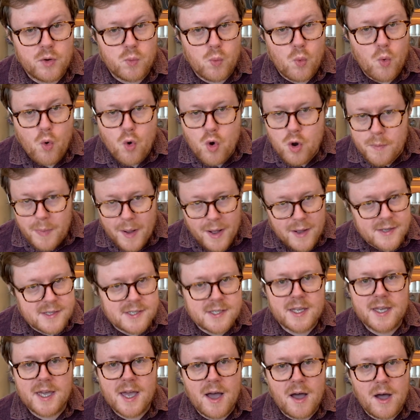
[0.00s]
walk past
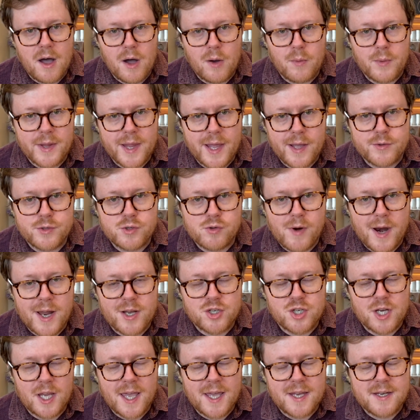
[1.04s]
the car without
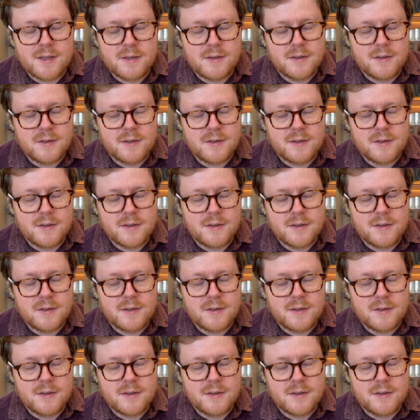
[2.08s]
scratching it.